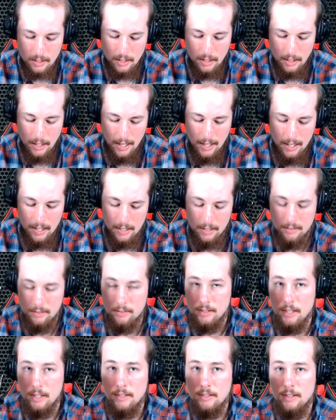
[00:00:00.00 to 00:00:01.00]
And
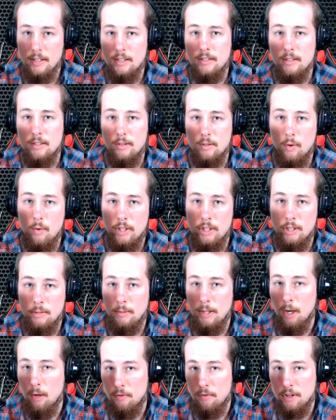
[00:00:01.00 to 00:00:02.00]
since this is going to
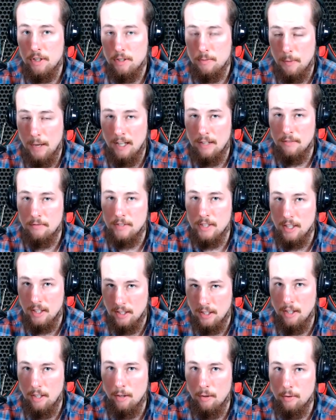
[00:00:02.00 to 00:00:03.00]
be over the span of 10
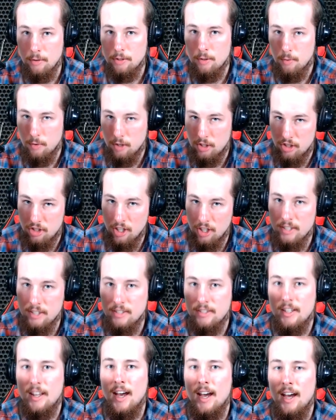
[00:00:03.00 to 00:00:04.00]
years, to
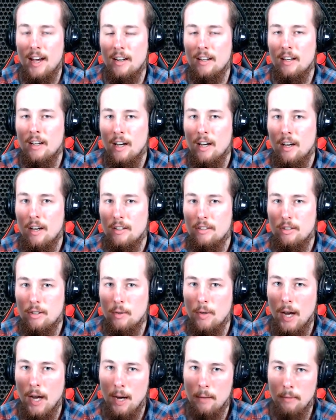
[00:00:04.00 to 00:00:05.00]
adjust that
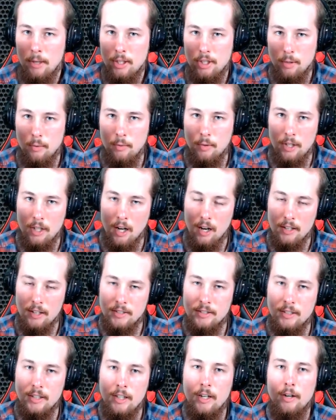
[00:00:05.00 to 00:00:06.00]
to how much it would
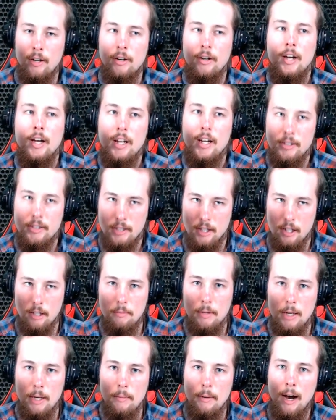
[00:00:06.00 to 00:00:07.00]
cost a year, it's going to
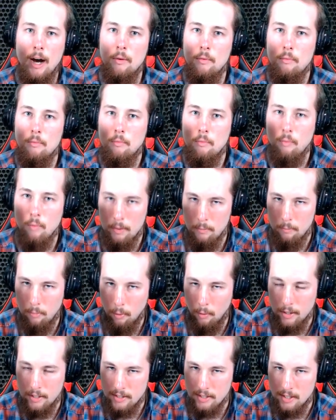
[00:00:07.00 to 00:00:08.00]
be about
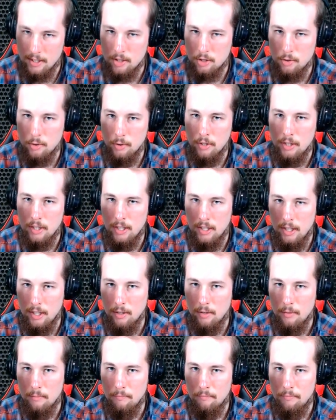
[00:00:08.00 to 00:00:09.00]
1.6 trillion a year.